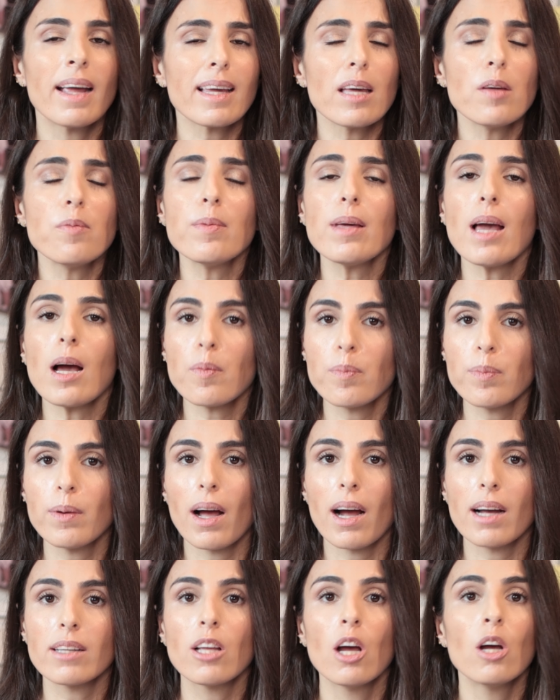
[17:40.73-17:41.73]
can be
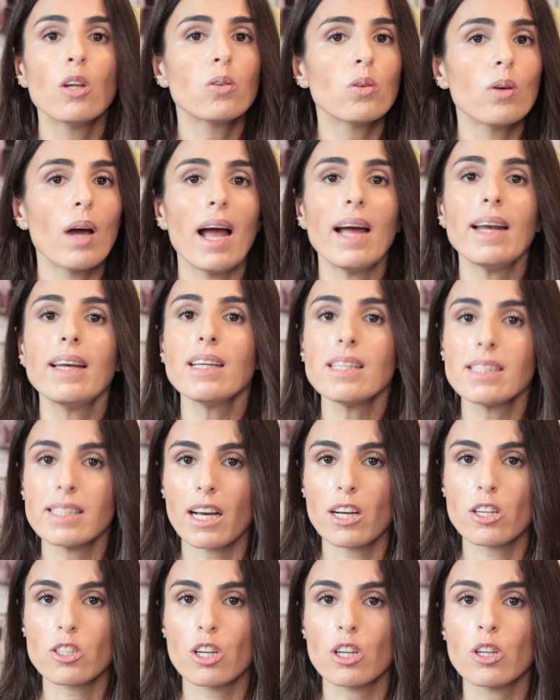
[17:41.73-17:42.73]
applied to any
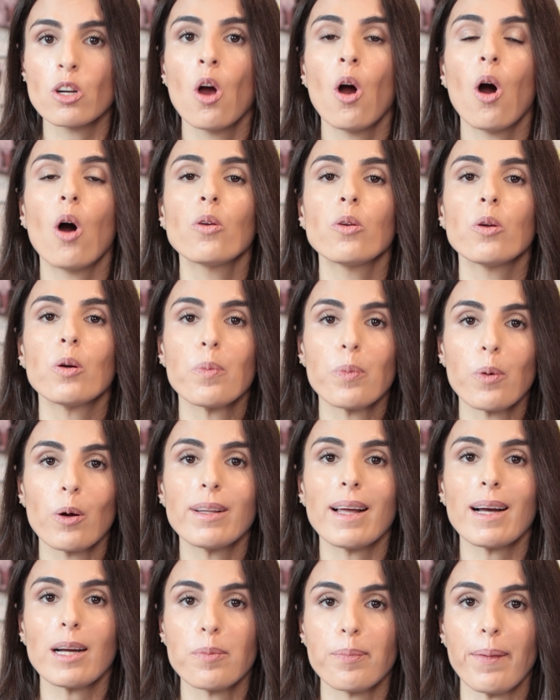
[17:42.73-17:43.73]
section on your
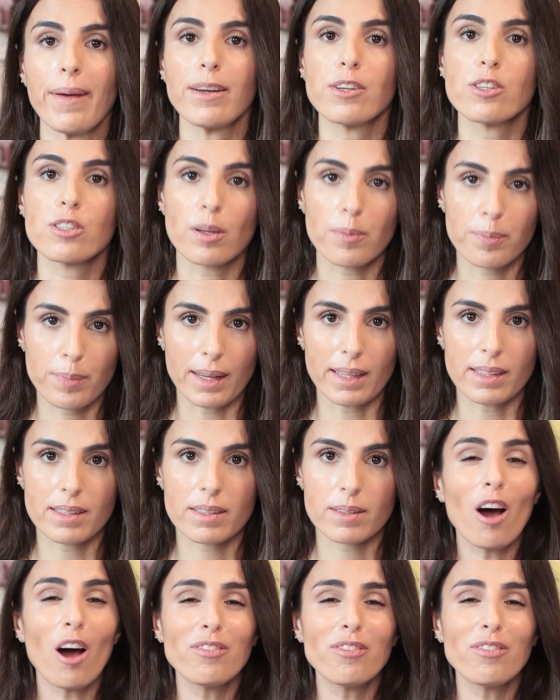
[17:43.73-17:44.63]
product page template.